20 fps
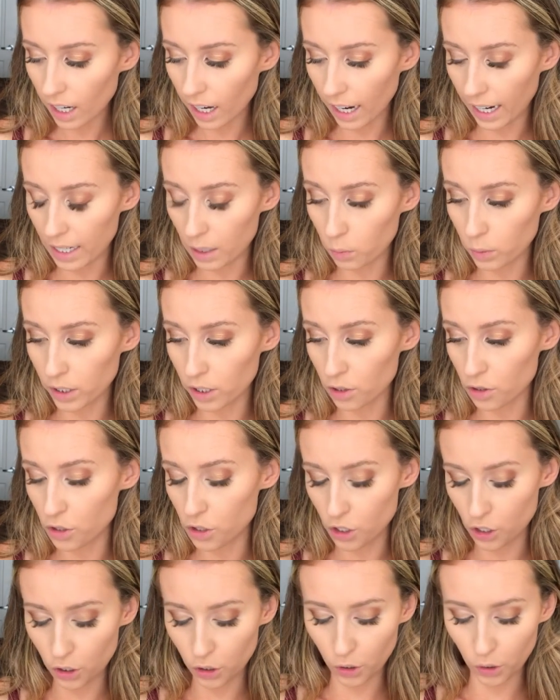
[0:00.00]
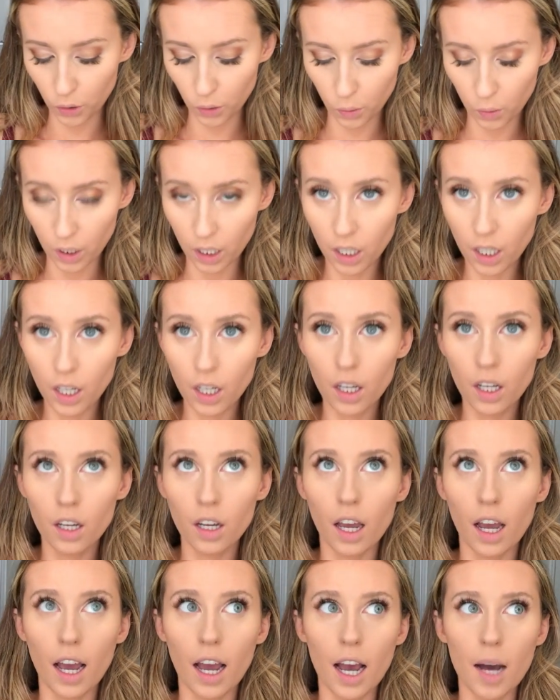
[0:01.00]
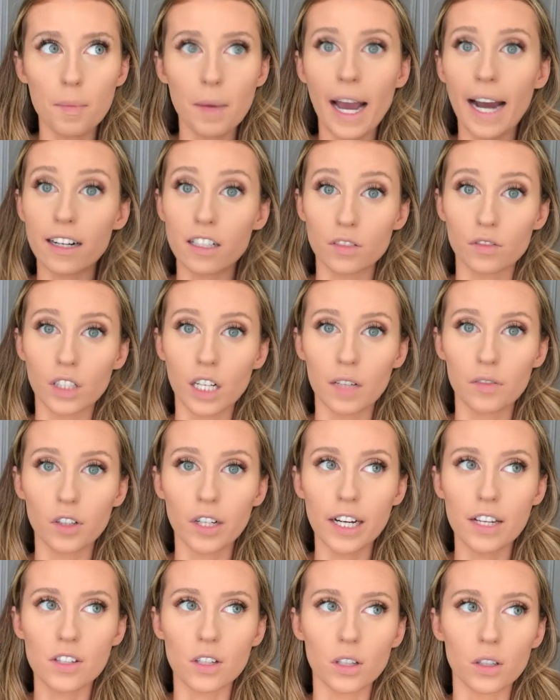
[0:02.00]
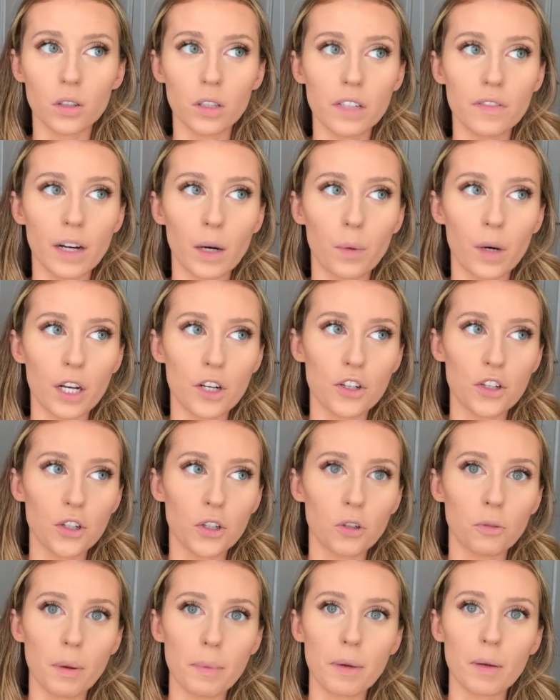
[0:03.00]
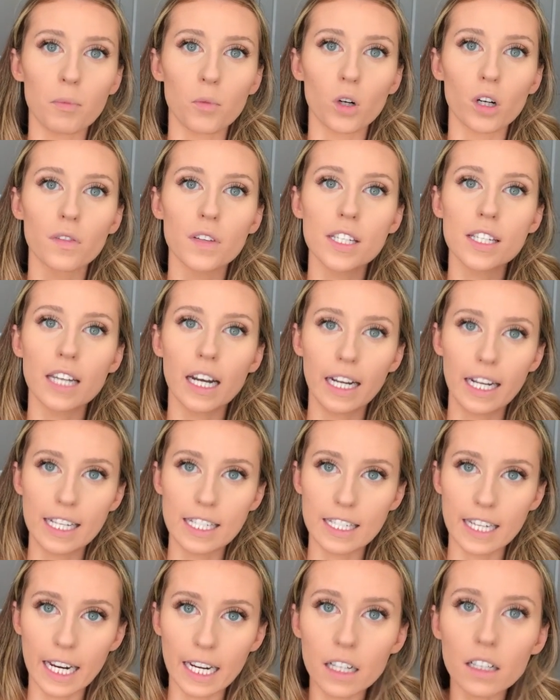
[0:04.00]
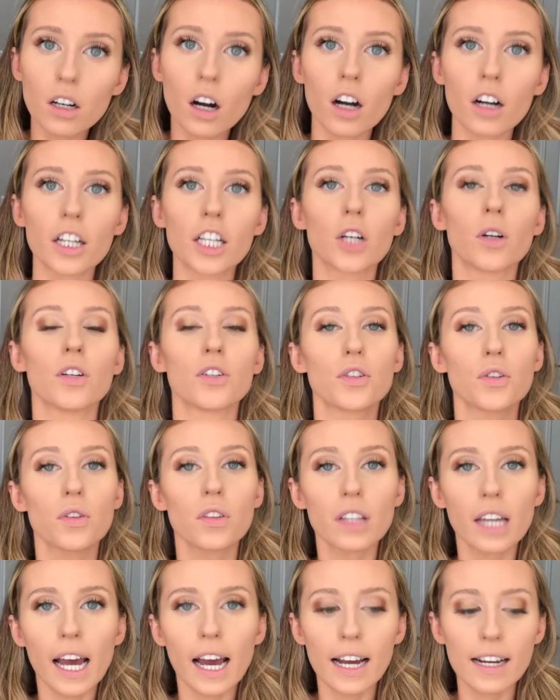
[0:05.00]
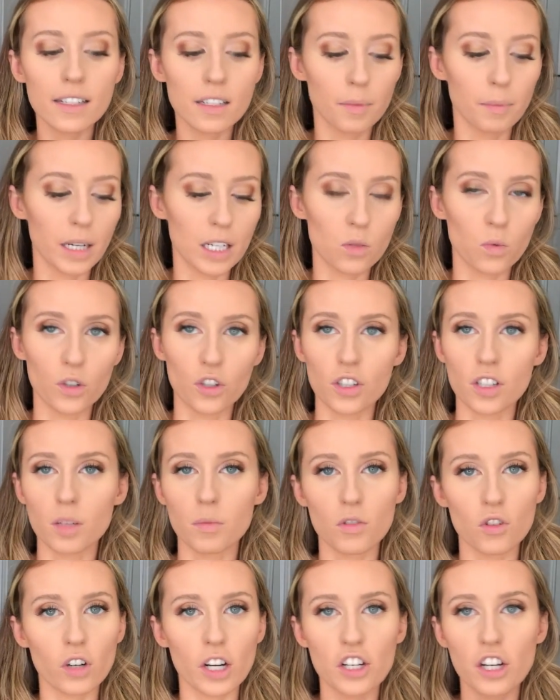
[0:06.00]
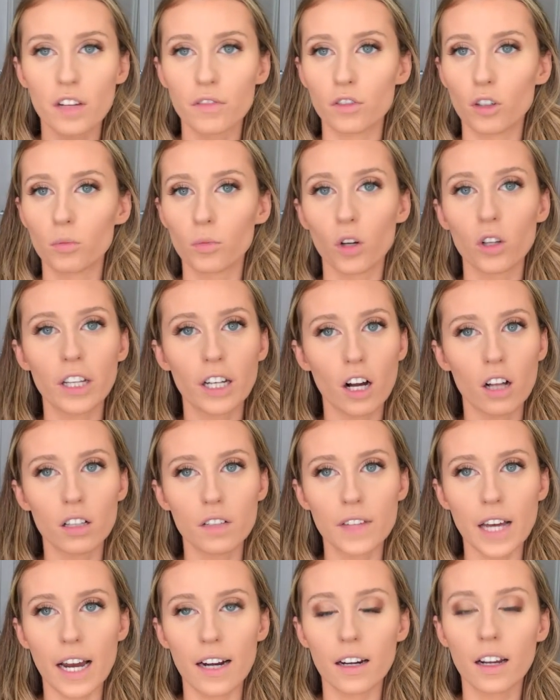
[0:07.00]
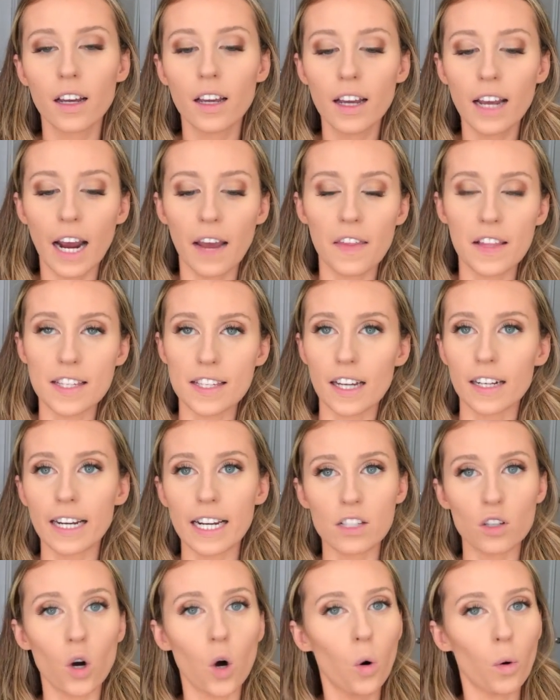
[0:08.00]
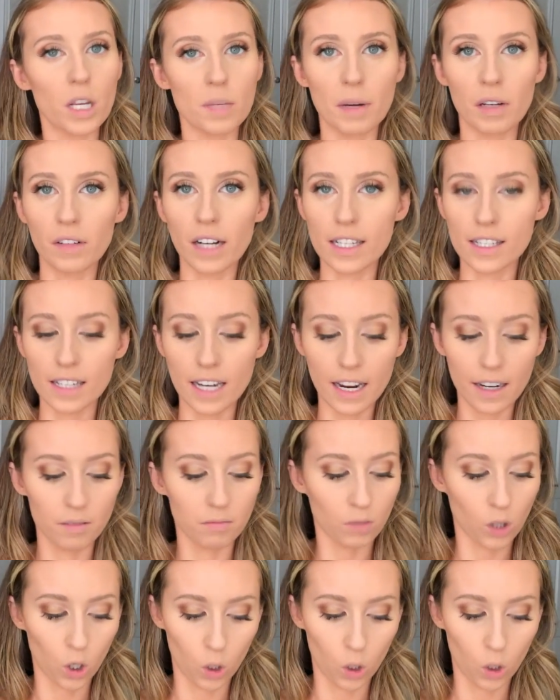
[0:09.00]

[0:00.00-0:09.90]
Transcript: I will do um, active recovery. So if I wanna do maybe more of a steady state cardio, I'll do that mixed with just some stretching, foam rolling, all of that. And then Sunday is always my rest day.